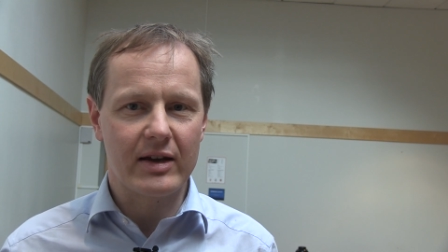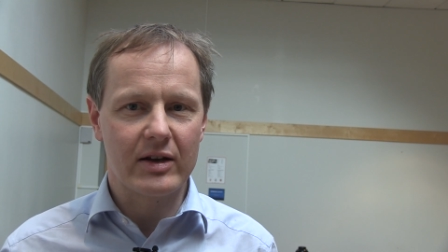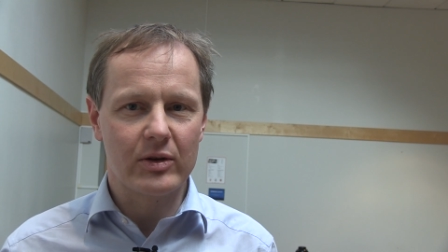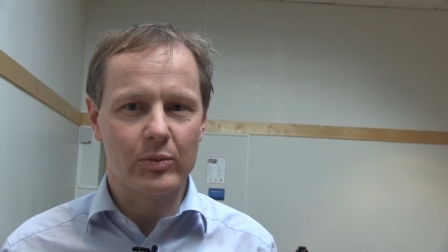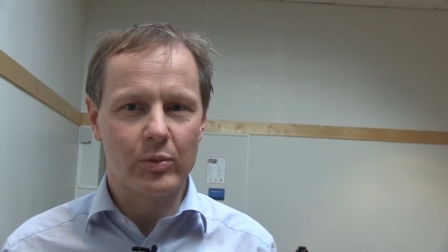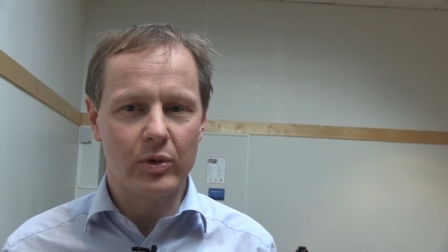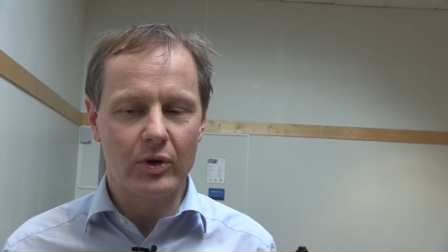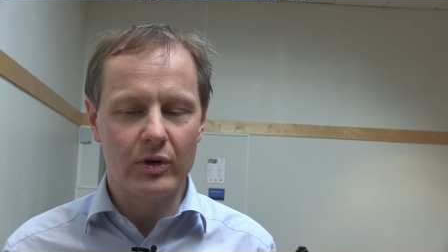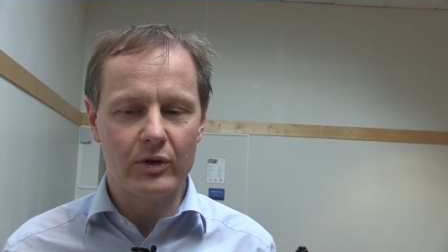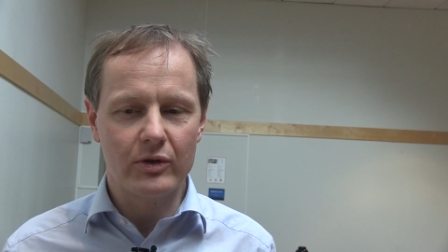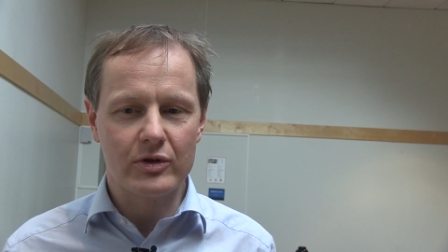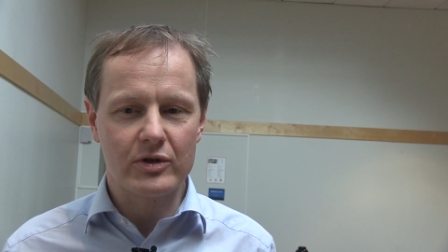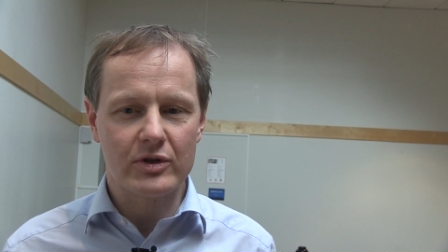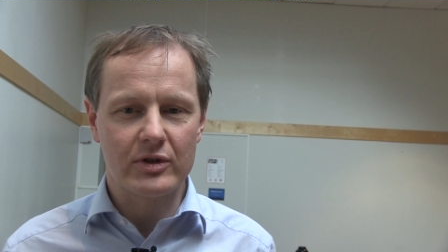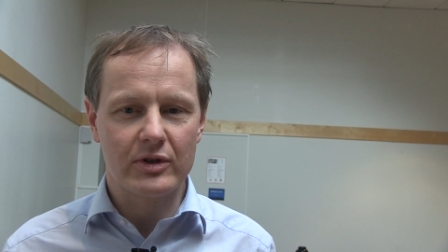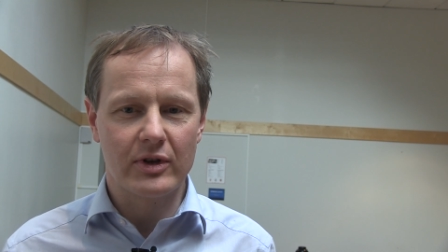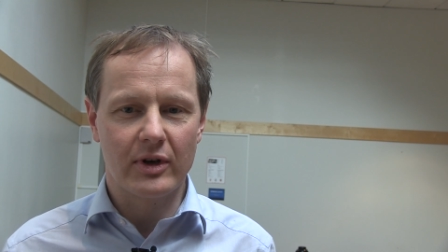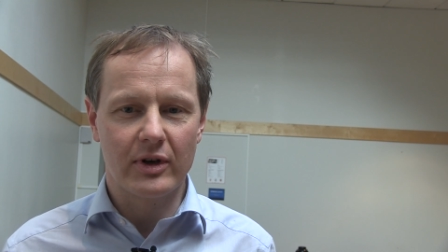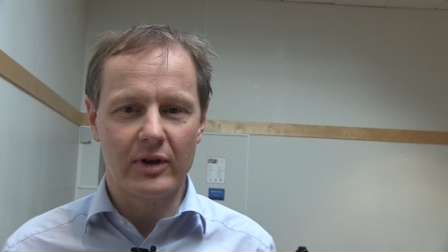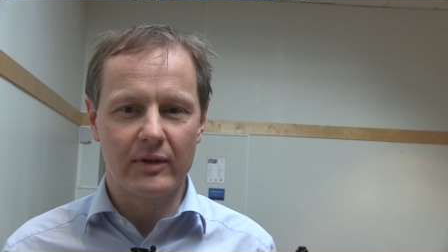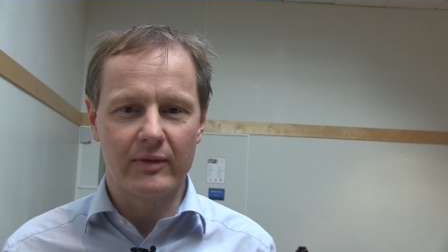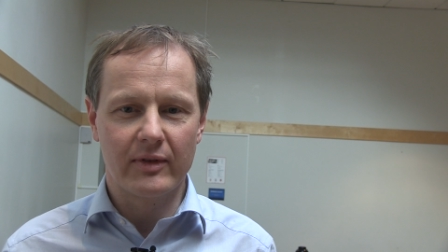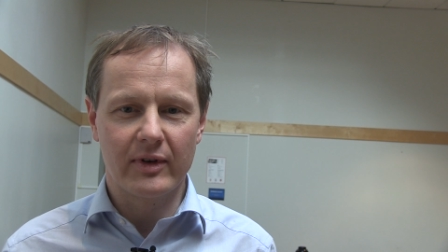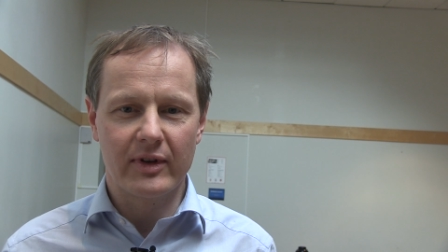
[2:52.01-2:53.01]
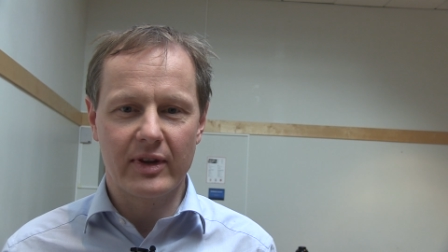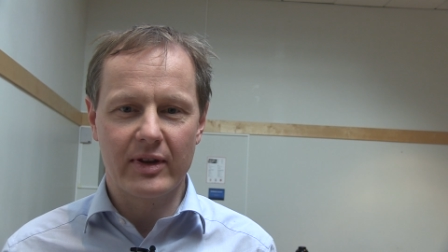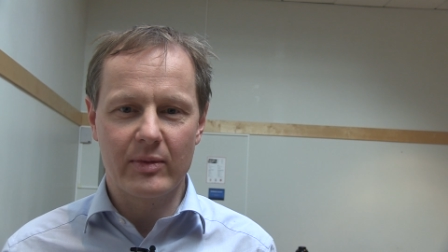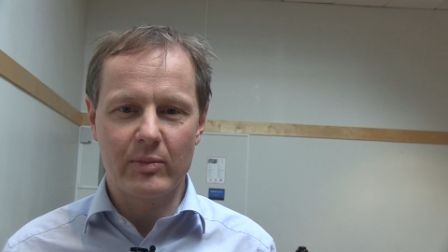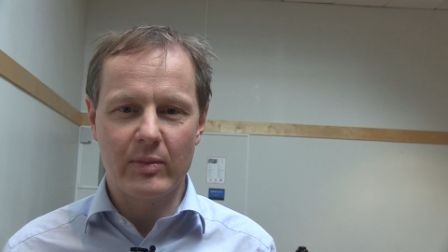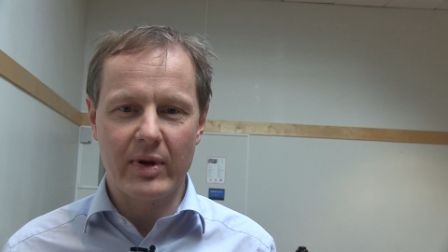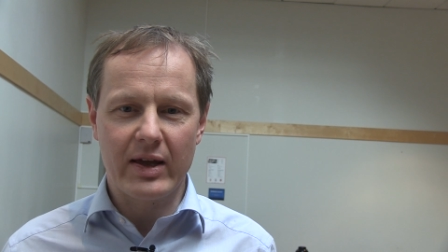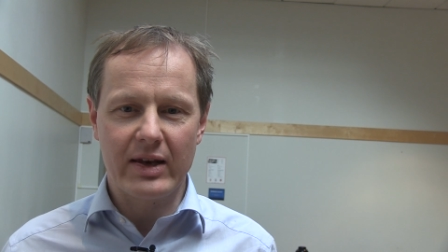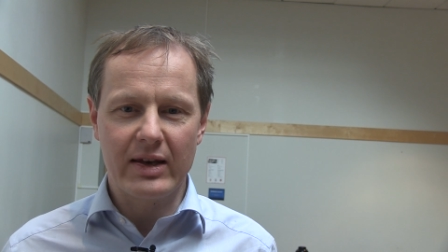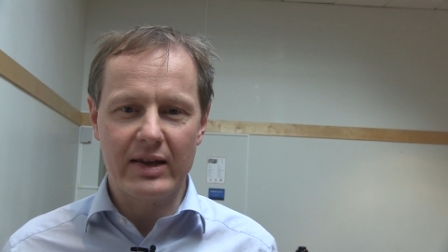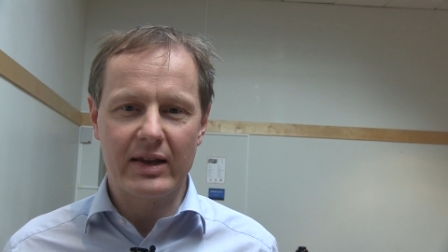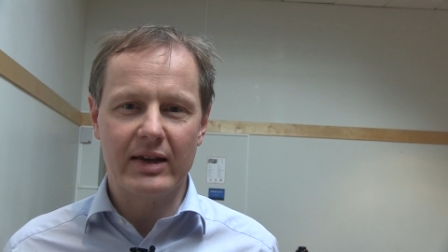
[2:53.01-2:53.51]
air pollution over the
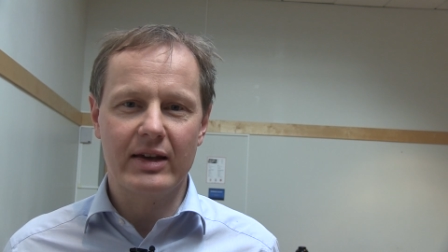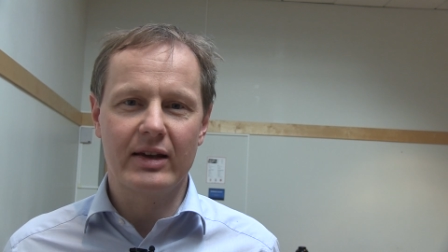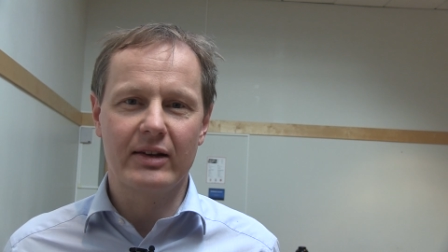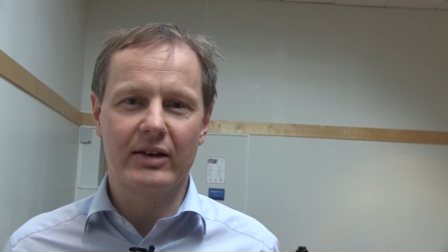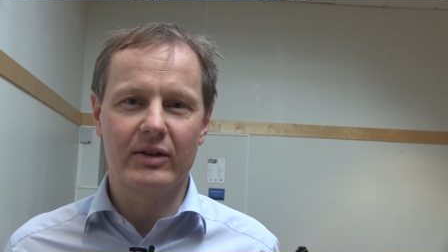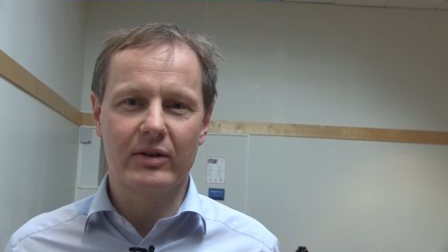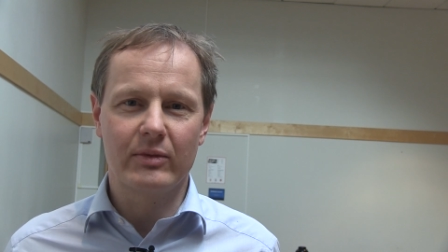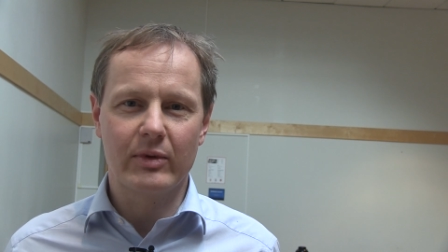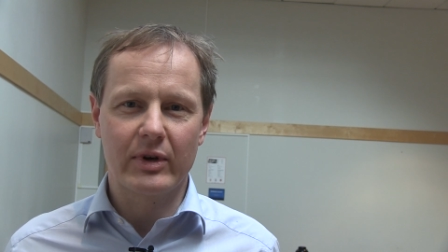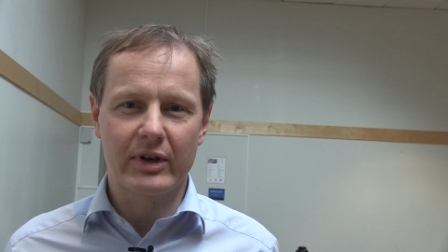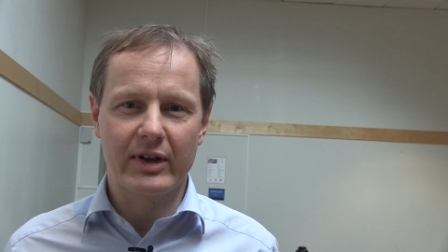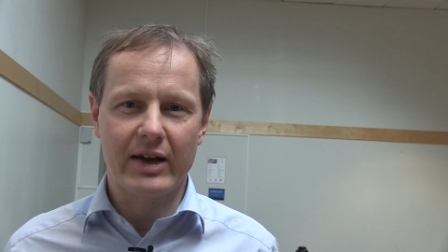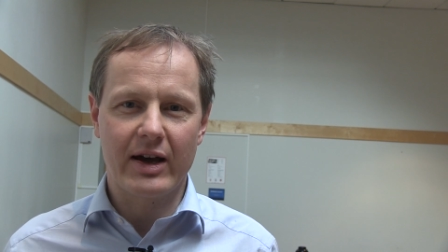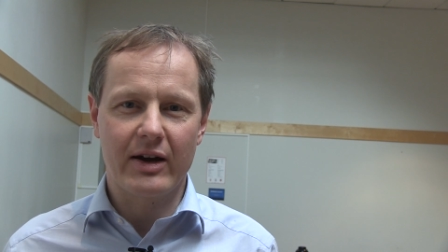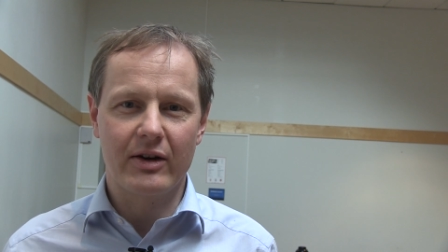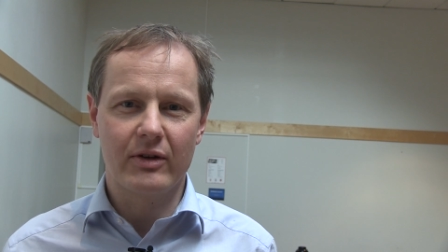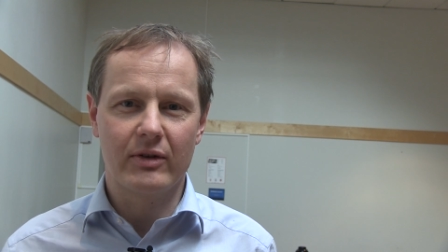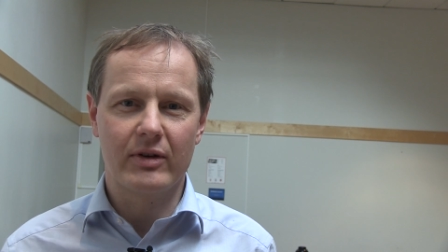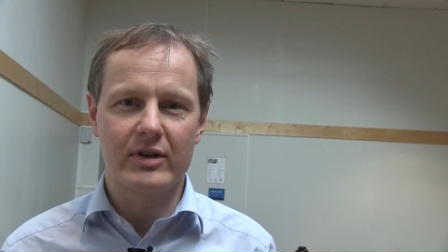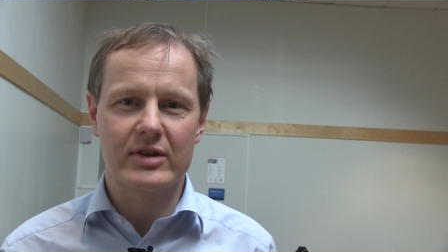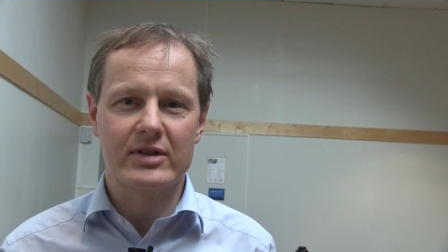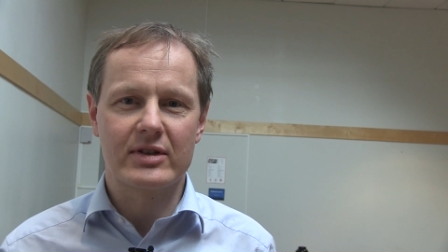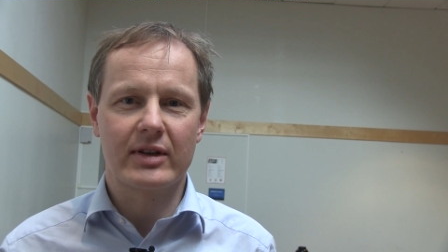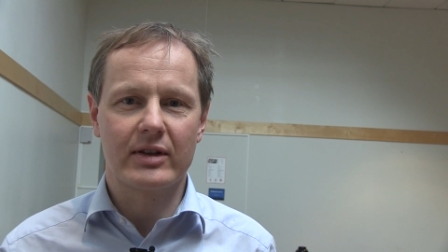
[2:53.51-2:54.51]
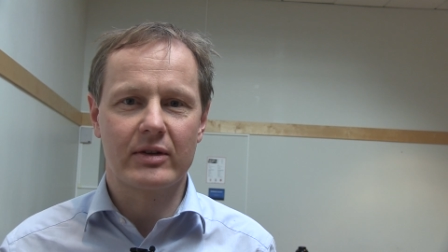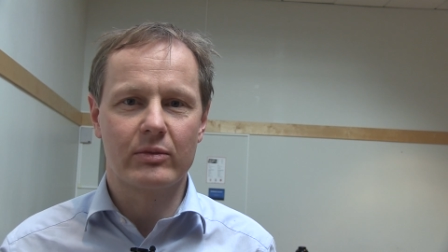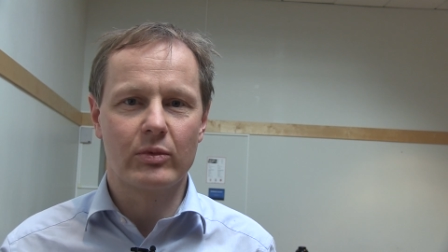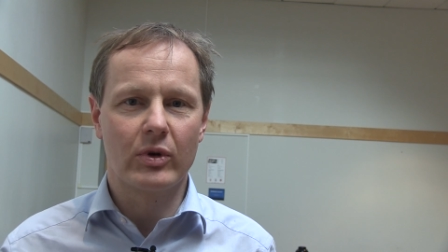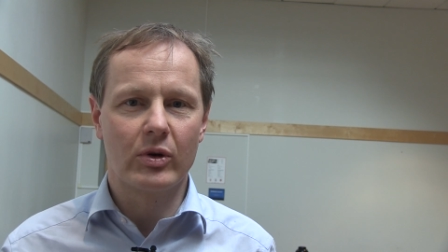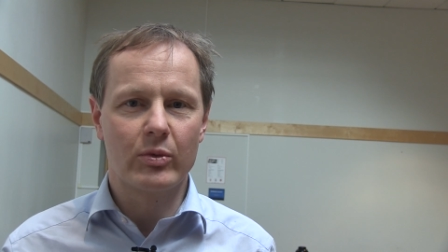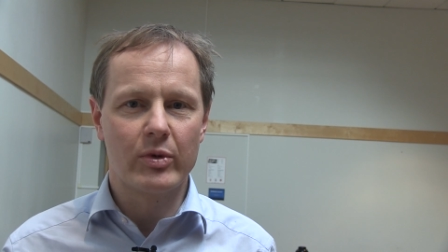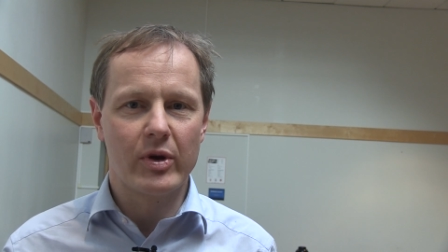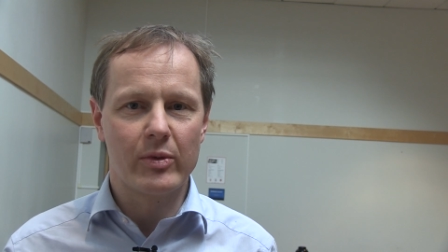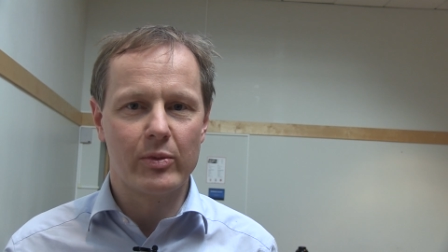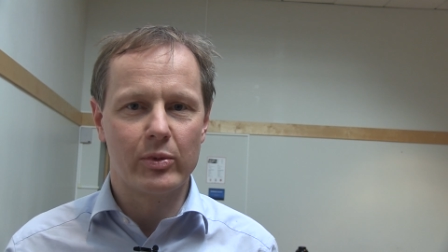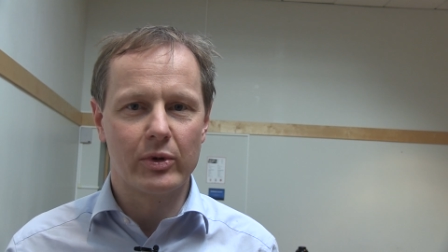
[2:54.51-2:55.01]
many kilowatt hours that
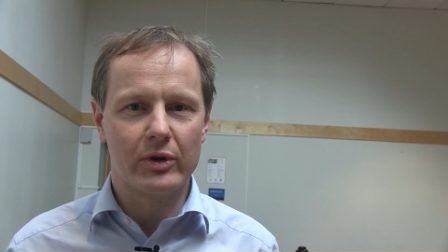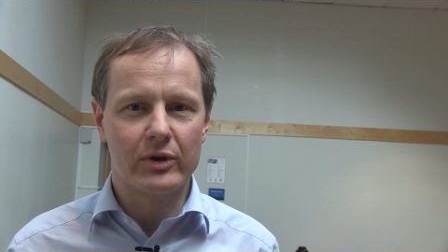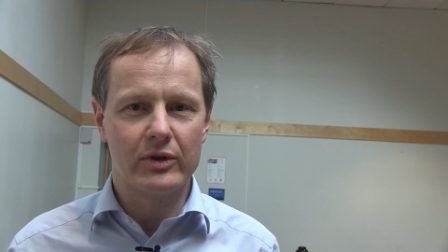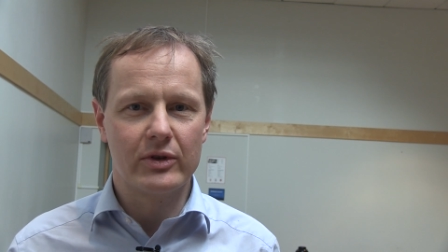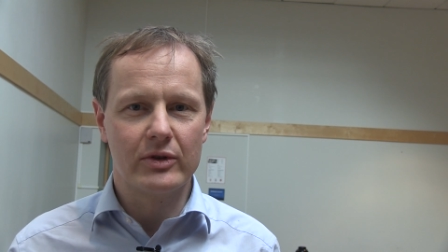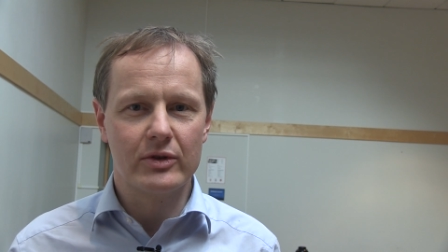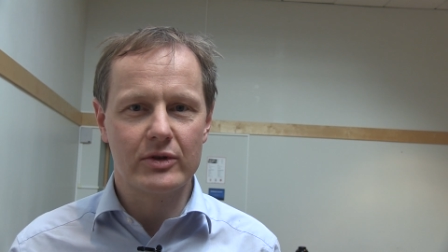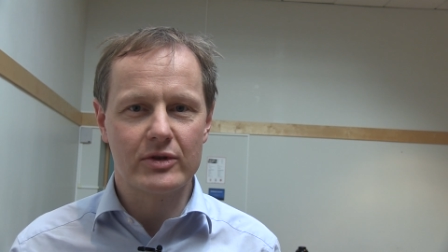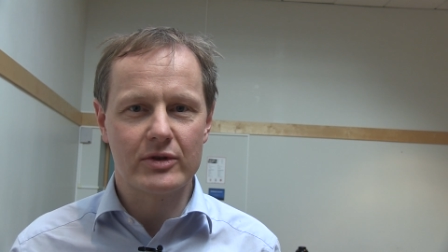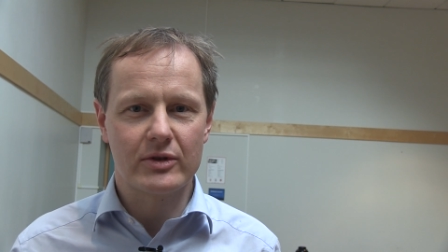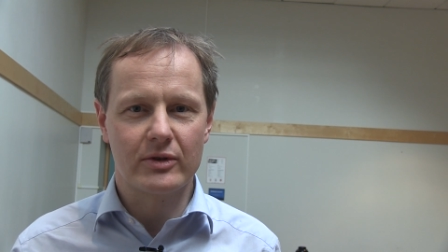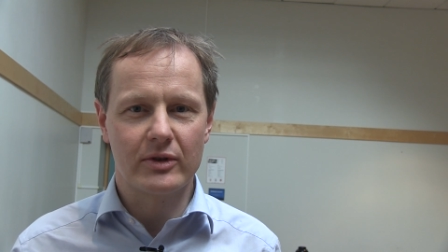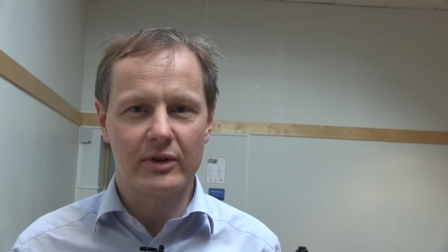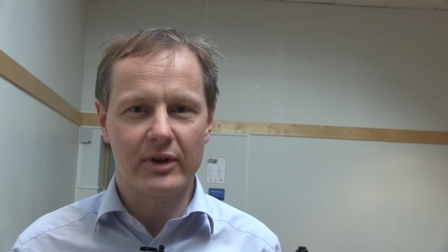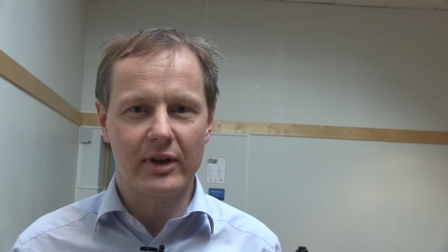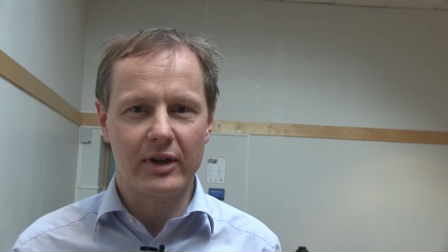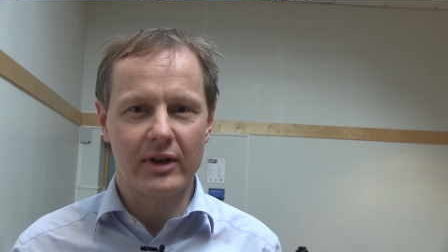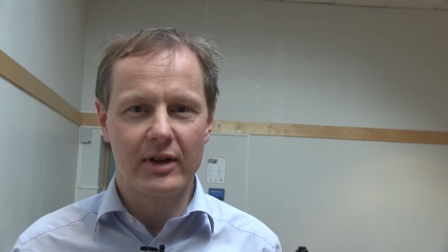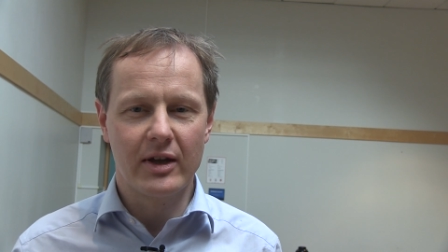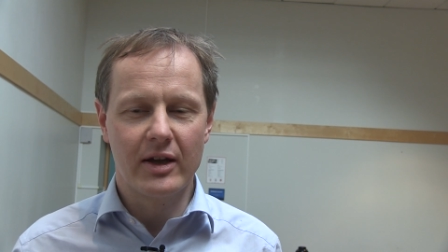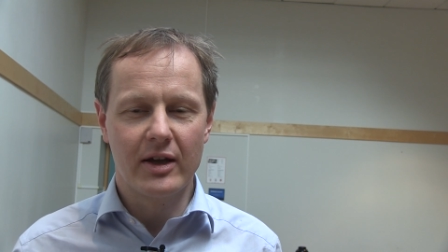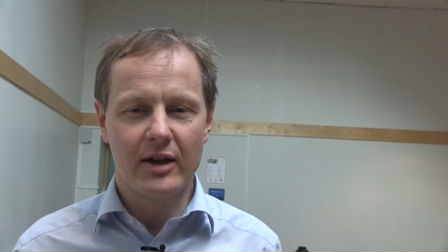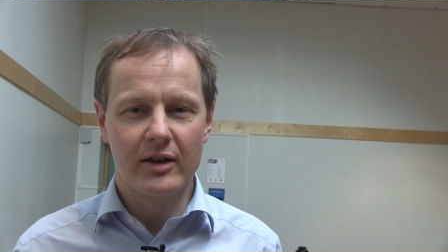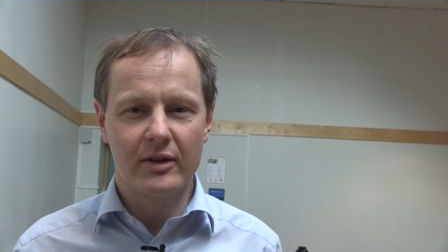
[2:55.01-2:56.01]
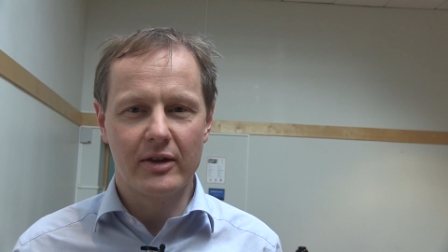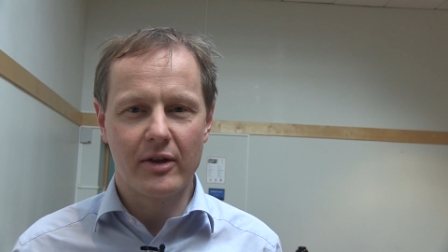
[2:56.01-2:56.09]
will be produced during